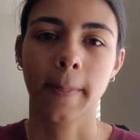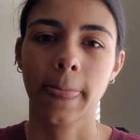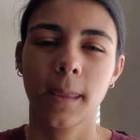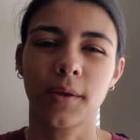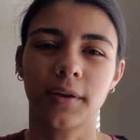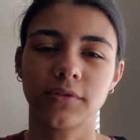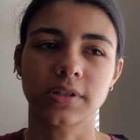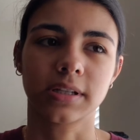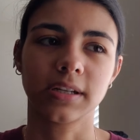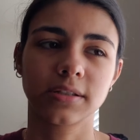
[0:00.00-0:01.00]

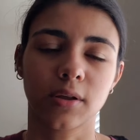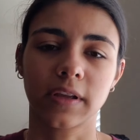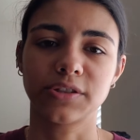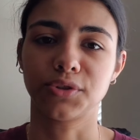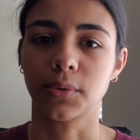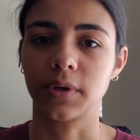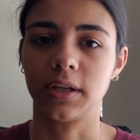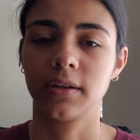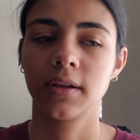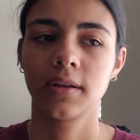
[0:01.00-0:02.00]
uninstall things you don't
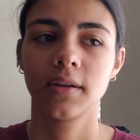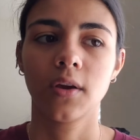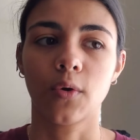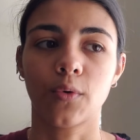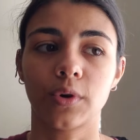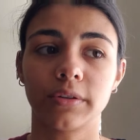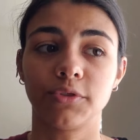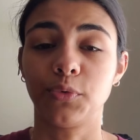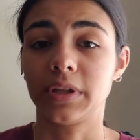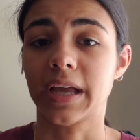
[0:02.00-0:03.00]
need or
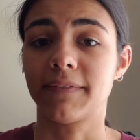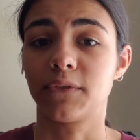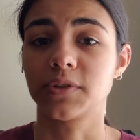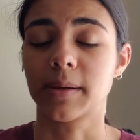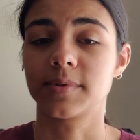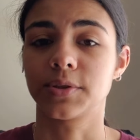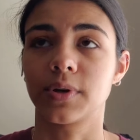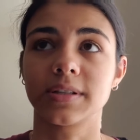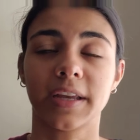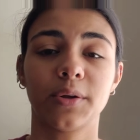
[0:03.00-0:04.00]
really have no time to,
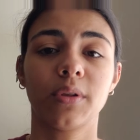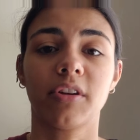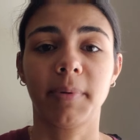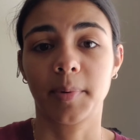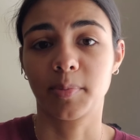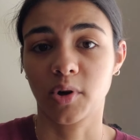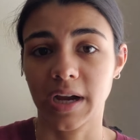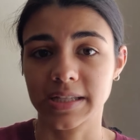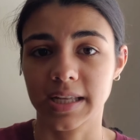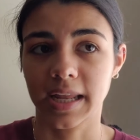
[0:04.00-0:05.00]
because I know a lot of people
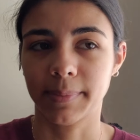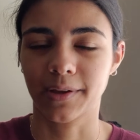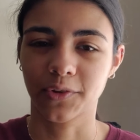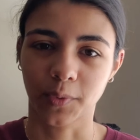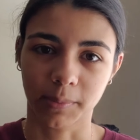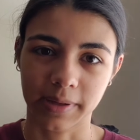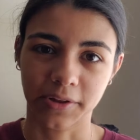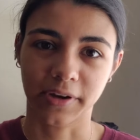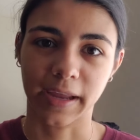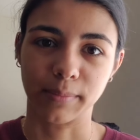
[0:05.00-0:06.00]
procrastinate because they want to play their
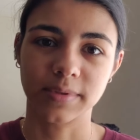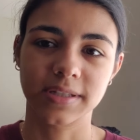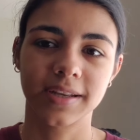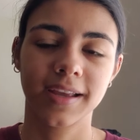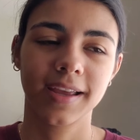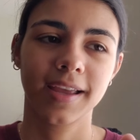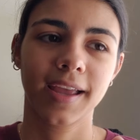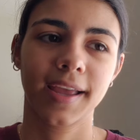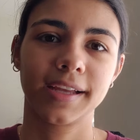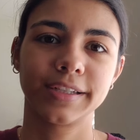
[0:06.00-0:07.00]
games.
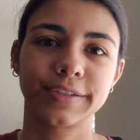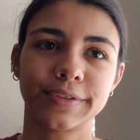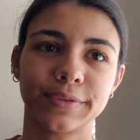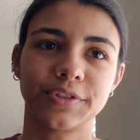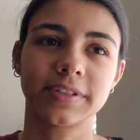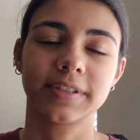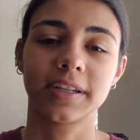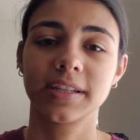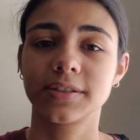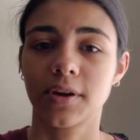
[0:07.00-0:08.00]
So just
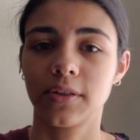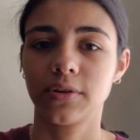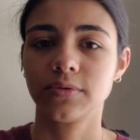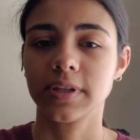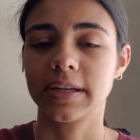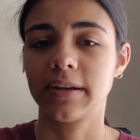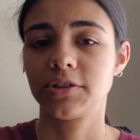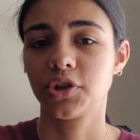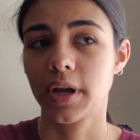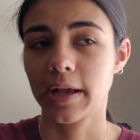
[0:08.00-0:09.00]
uninstall those, and it
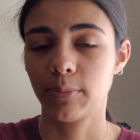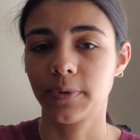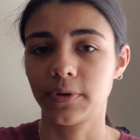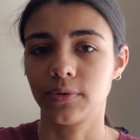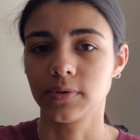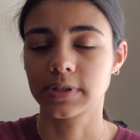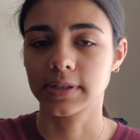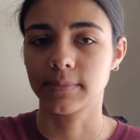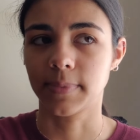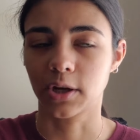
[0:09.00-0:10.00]
should help you
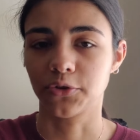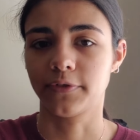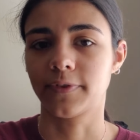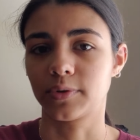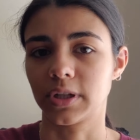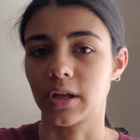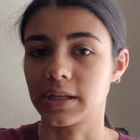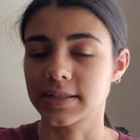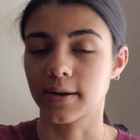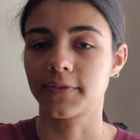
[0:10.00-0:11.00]
be on your phone a lot
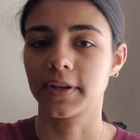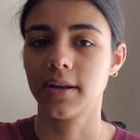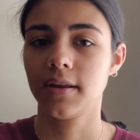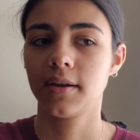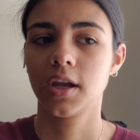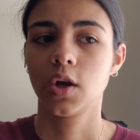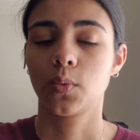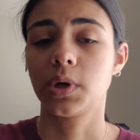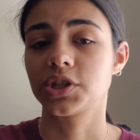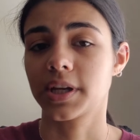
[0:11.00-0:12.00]
less often,
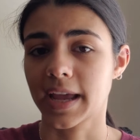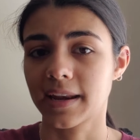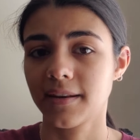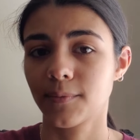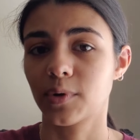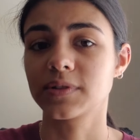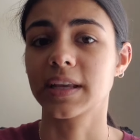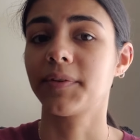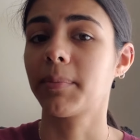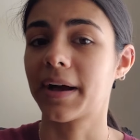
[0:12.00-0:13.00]
which again will
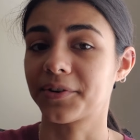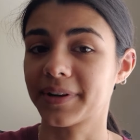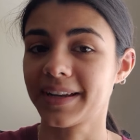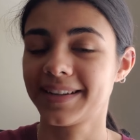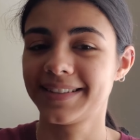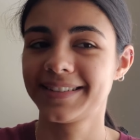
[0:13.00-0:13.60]
save your battery